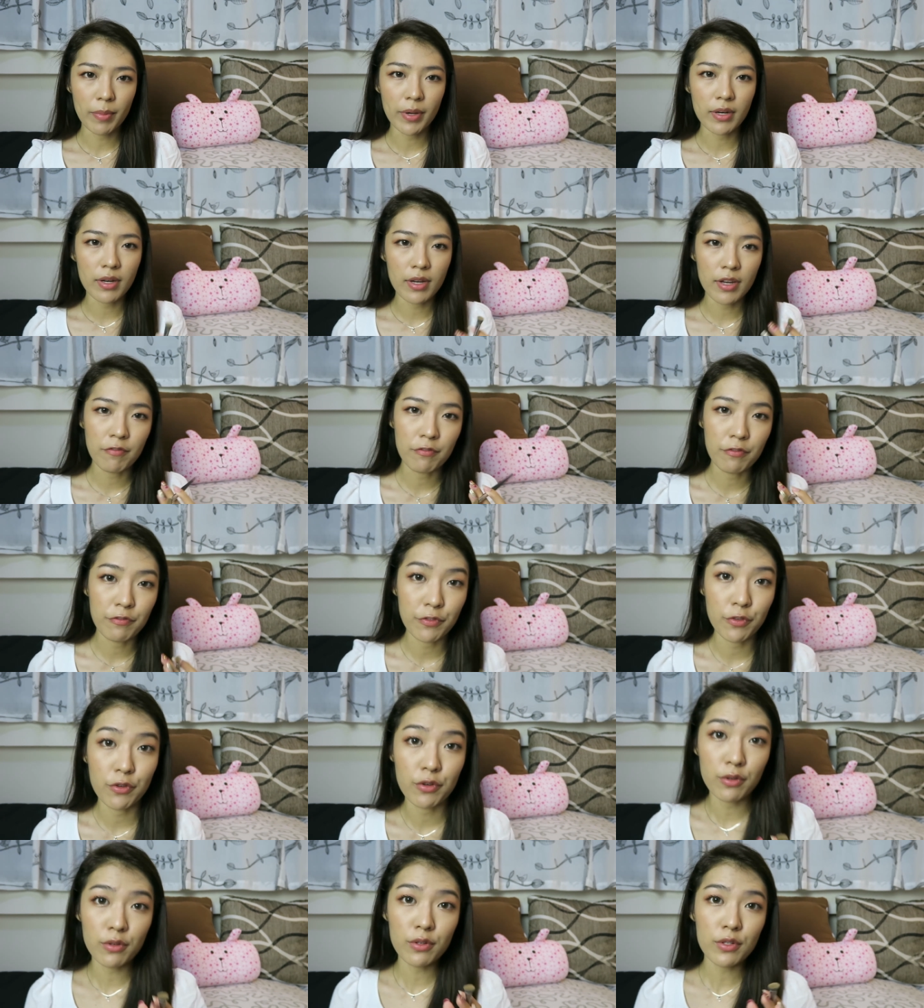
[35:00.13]
But in
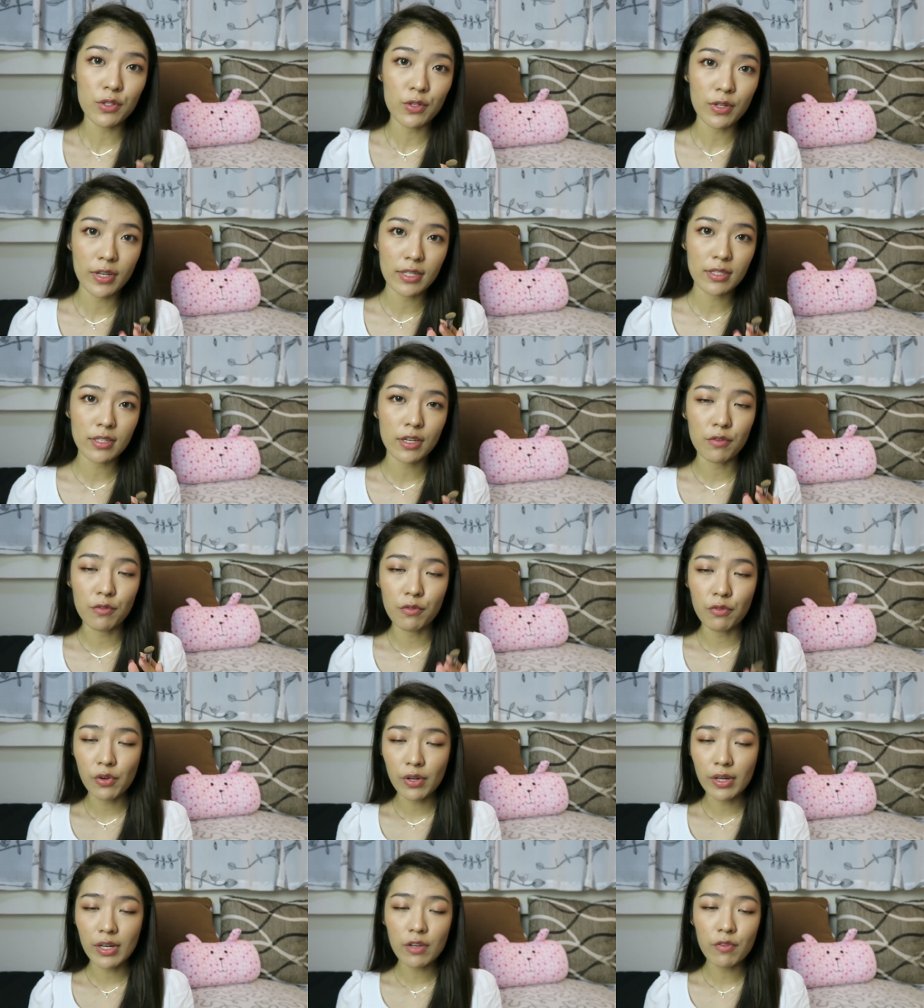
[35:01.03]
photos, you guys can
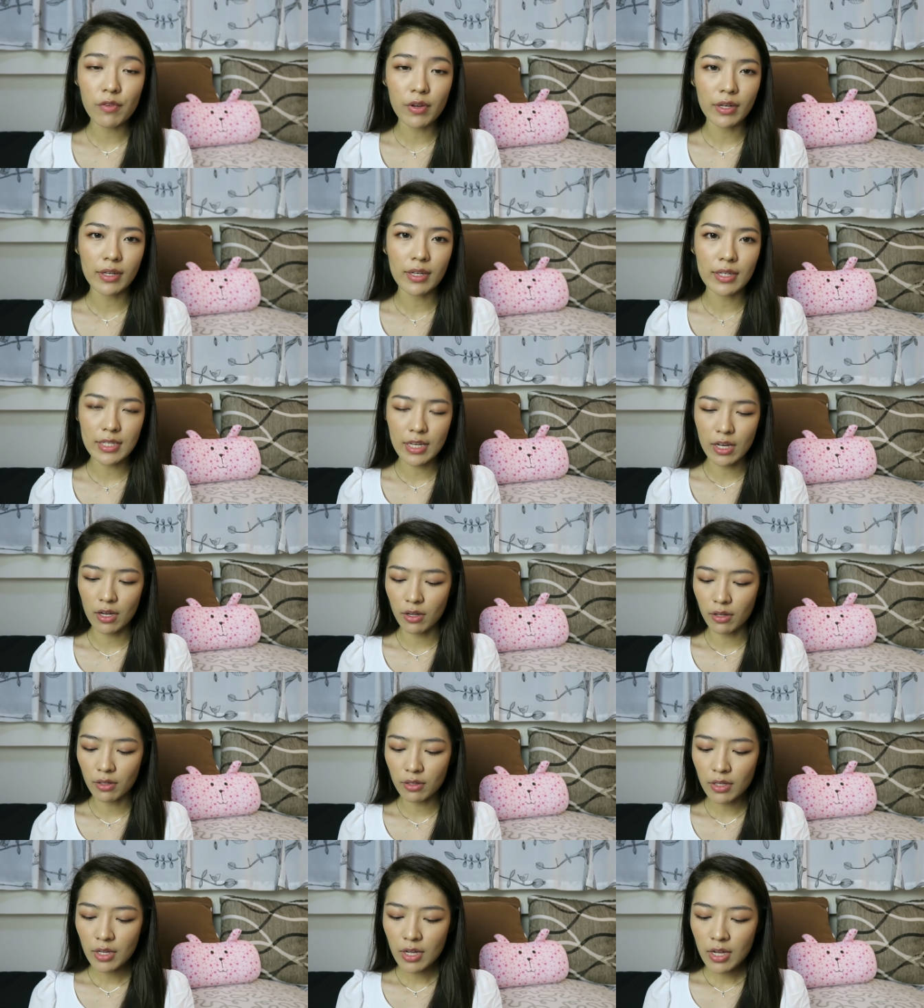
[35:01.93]
really
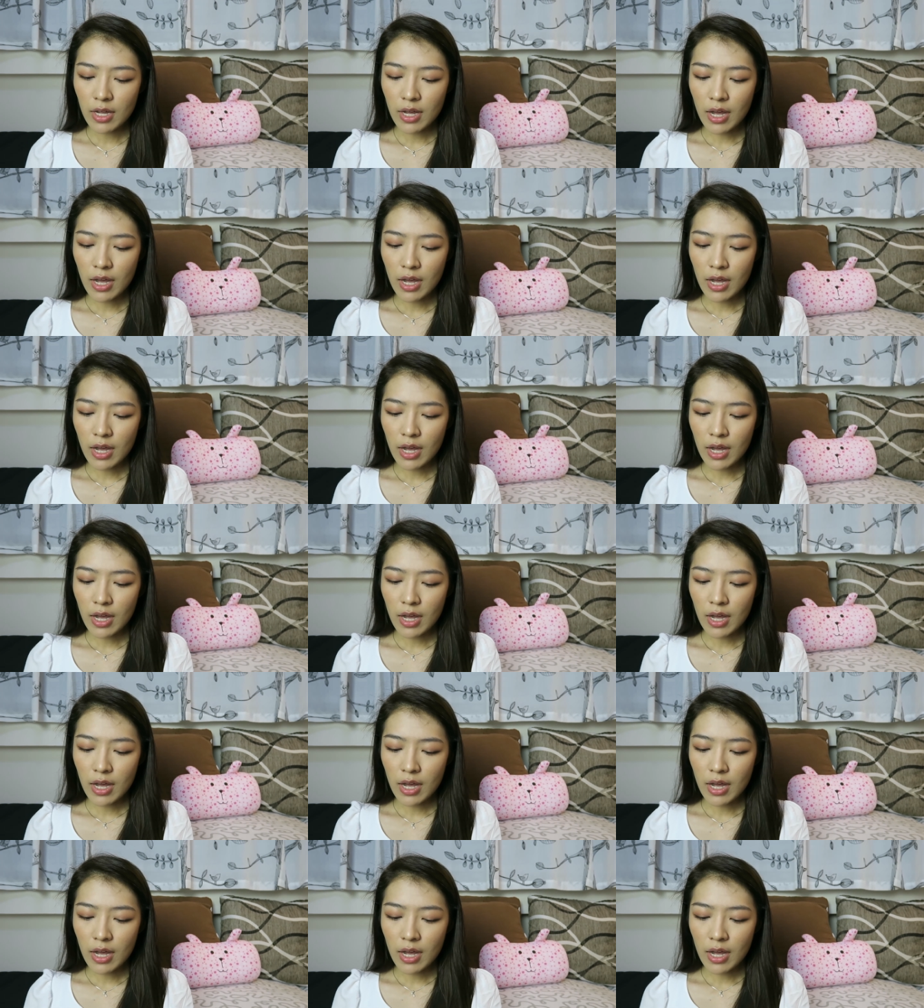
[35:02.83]
tell.